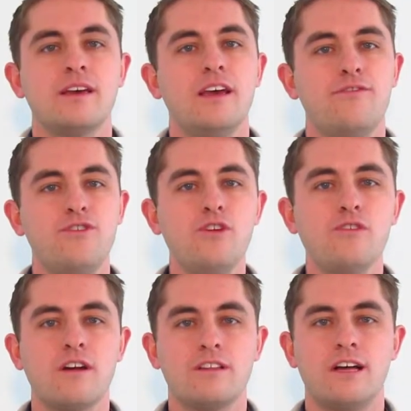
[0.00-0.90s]
If you
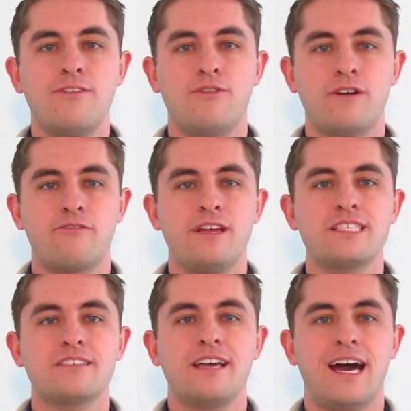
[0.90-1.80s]
or a loved one
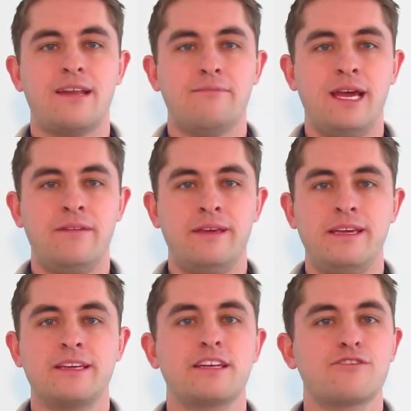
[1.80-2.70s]
recently had a
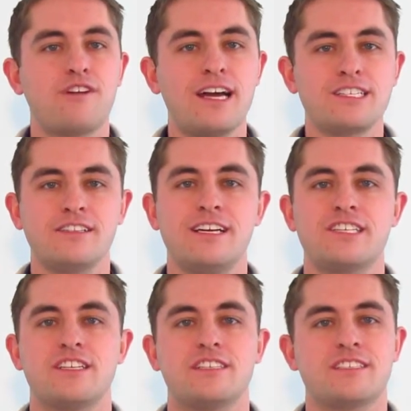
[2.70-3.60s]
baby,
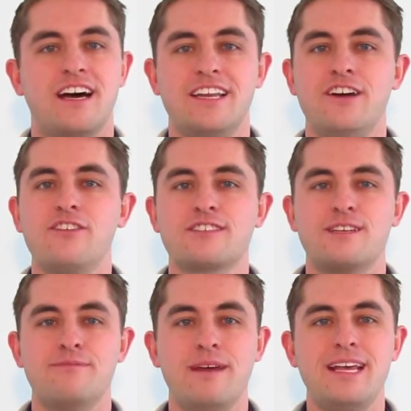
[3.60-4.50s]
congratulations! I know it's
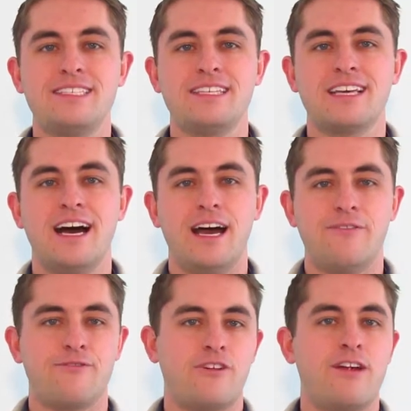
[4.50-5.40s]
an amazing
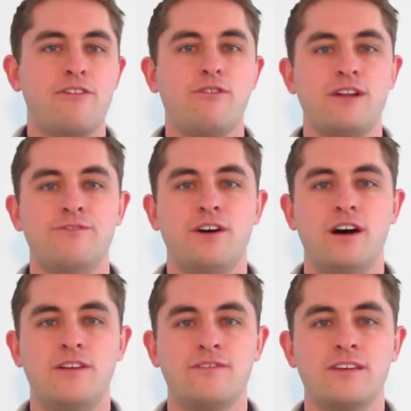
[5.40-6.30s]
time for everyone
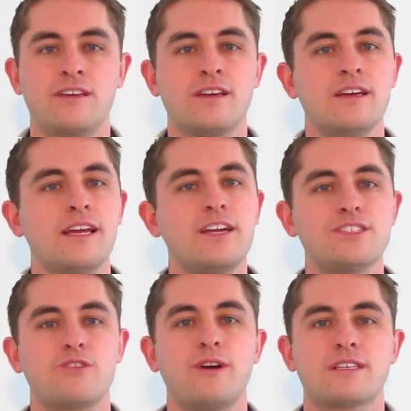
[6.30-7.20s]
involved.
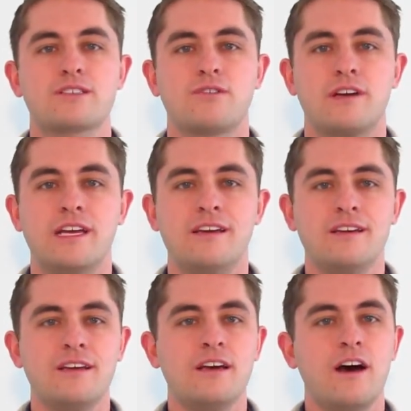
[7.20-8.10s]
Here's a quick story.
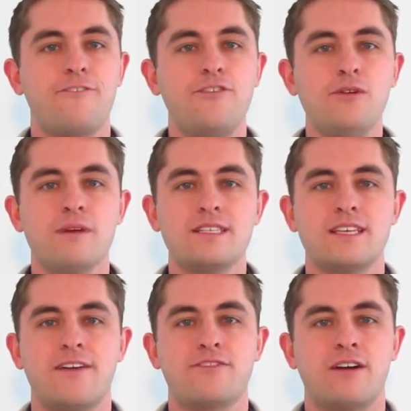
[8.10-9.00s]
A few
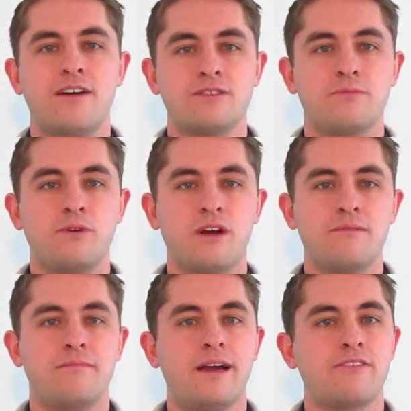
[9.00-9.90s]
months after I was
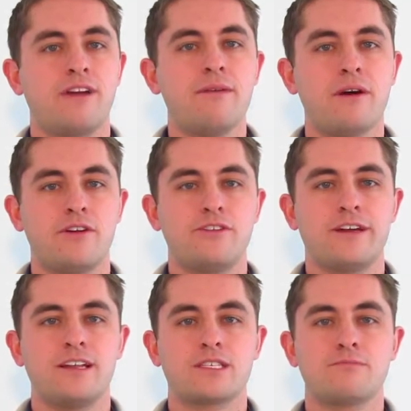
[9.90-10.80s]
born, my grandmother took
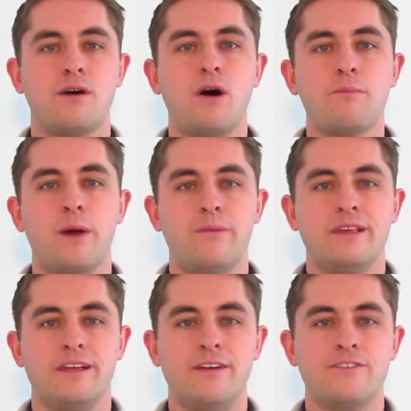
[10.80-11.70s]
out a small
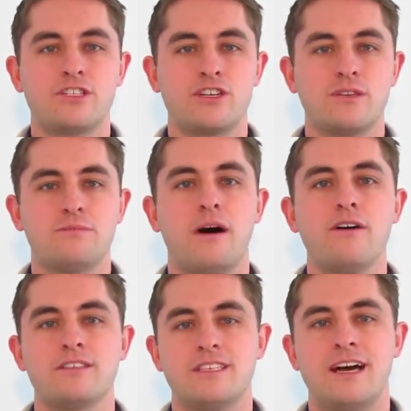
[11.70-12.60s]
permanent life insurance
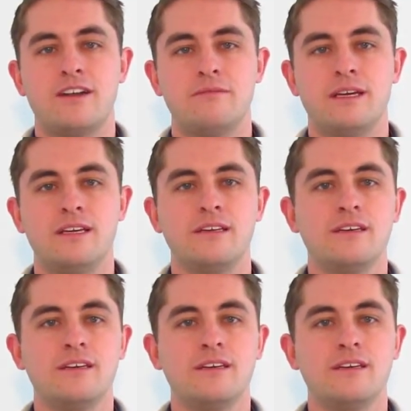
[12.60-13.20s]
policy out of me.